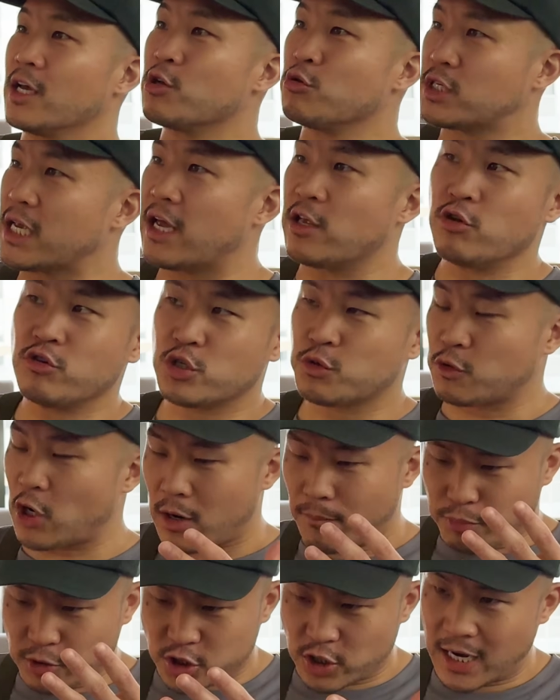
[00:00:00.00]
Like you said, you just
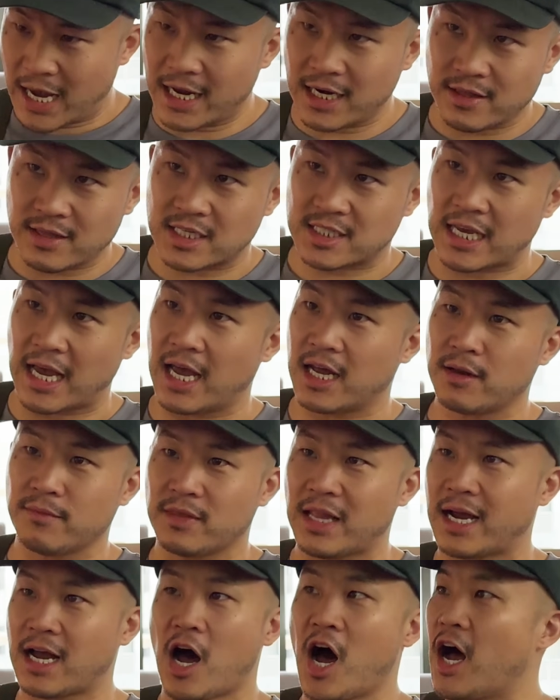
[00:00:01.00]
try and put your head in the
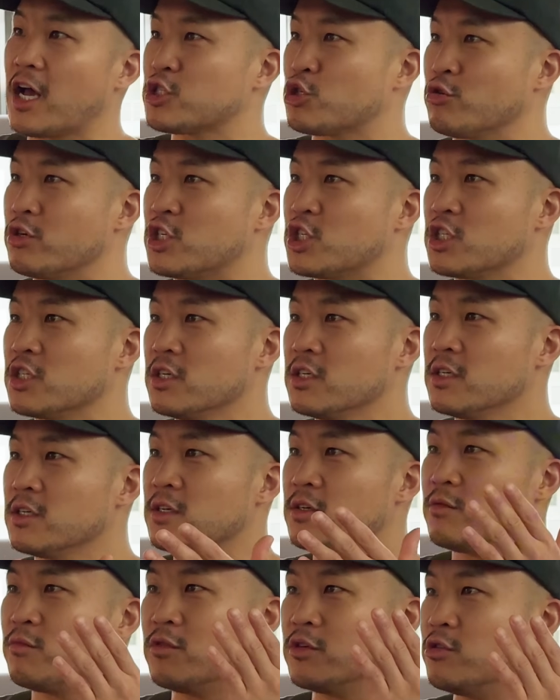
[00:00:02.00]
sand like an ostrich
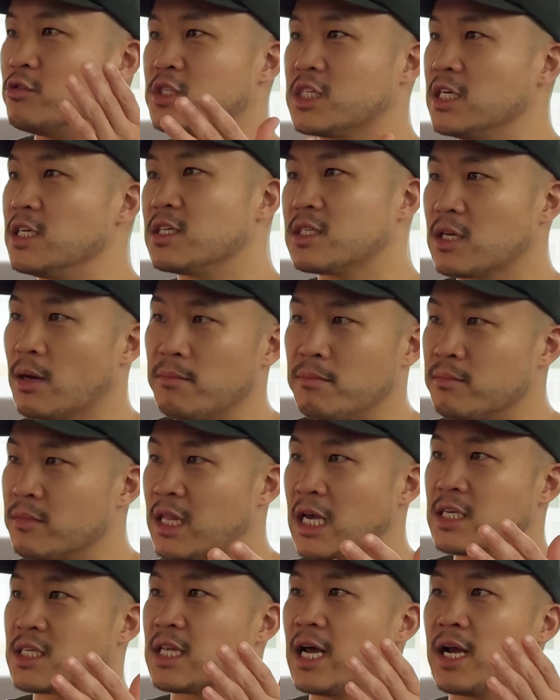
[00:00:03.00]
when you see
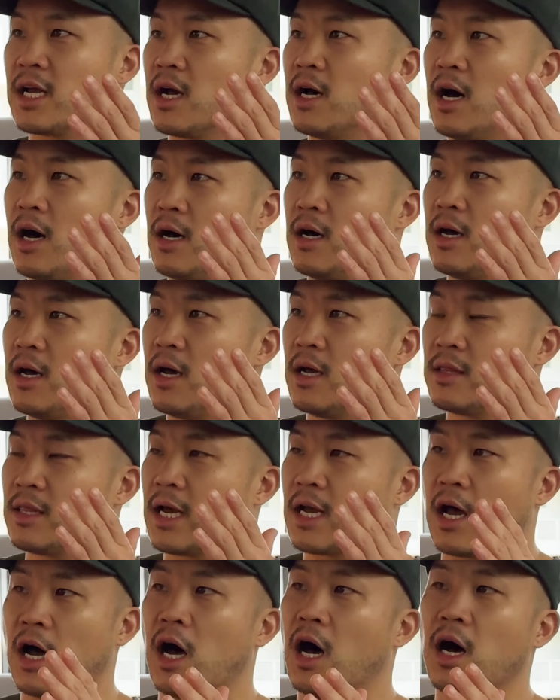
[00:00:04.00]
something that's like
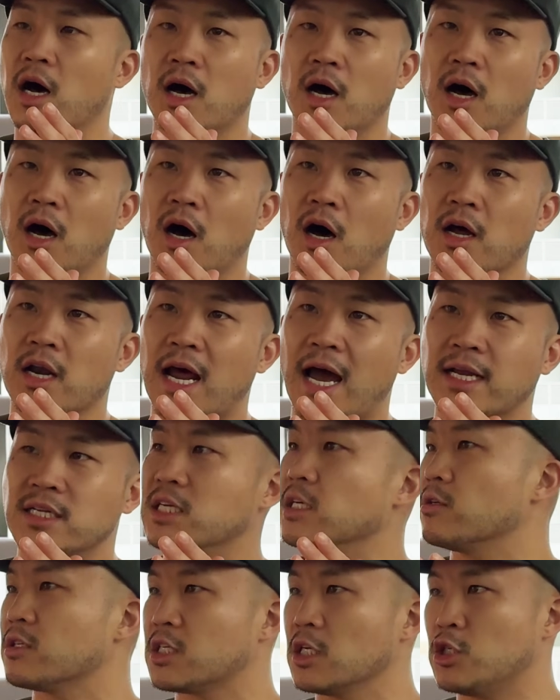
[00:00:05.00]
a
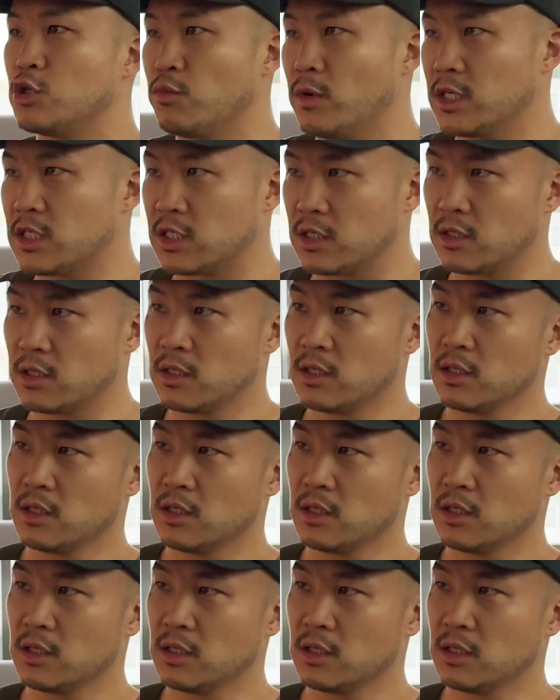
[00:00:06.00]
unideal situation.